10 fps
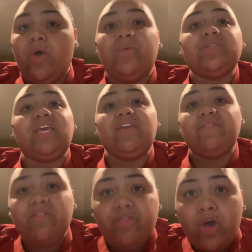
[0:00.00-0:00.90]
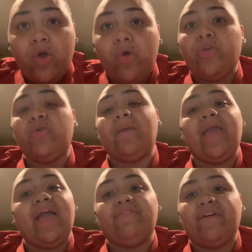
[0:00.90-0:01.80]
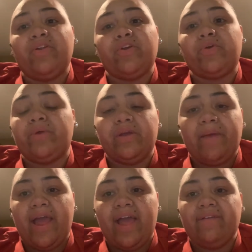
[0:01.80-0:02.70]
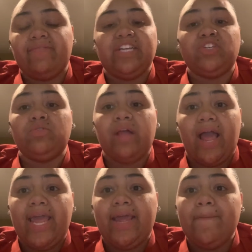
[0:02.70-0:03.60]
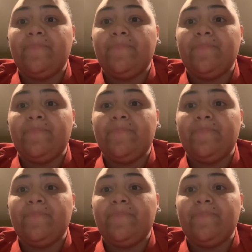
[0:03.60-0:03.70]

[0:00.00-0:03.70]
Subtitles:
was even though you may have found a career path that you like,